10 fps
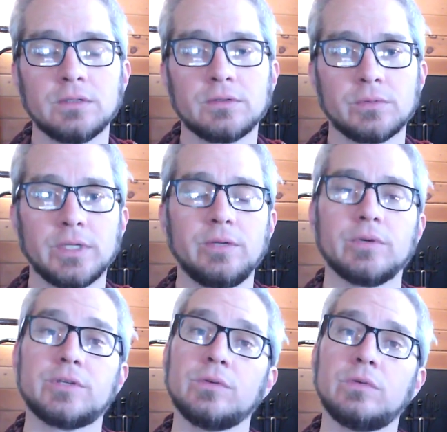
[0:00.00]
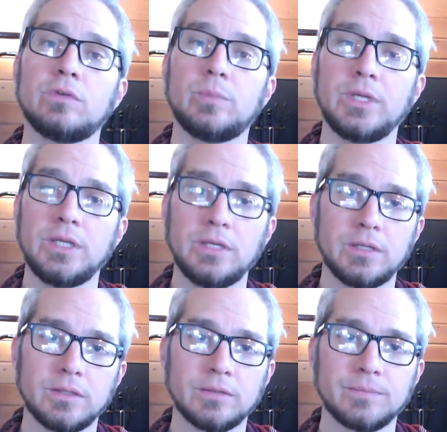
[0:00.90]
To really reduce speed,
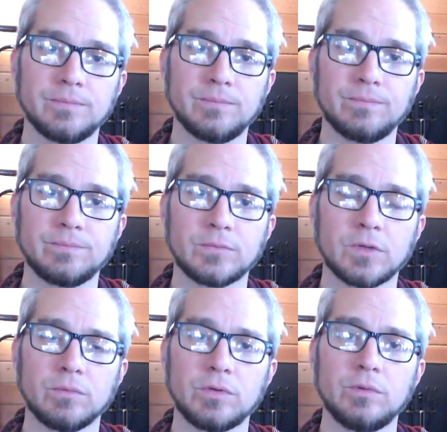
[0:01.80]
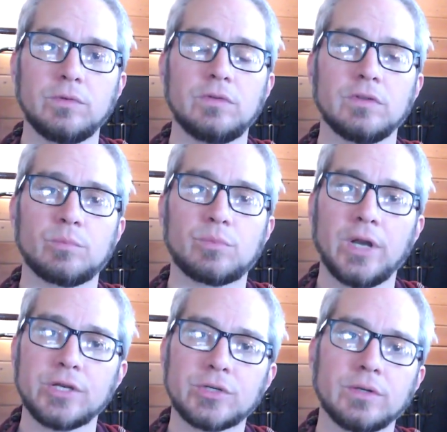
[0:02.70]
reduce this
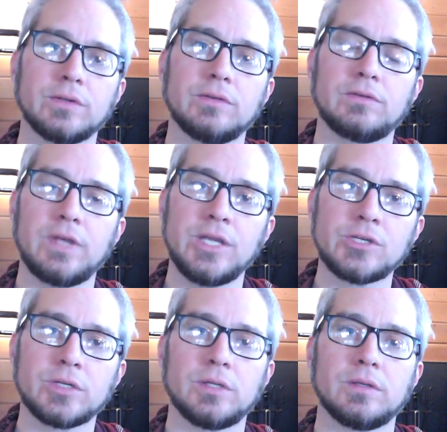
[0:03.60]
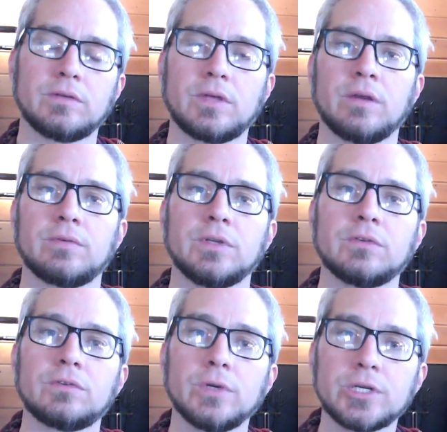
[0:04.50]
pressure, this tension, this kind of
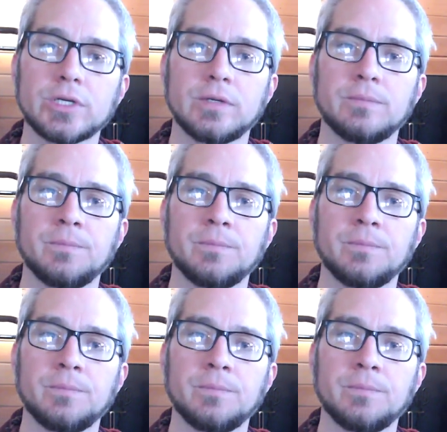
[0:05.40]
constriction.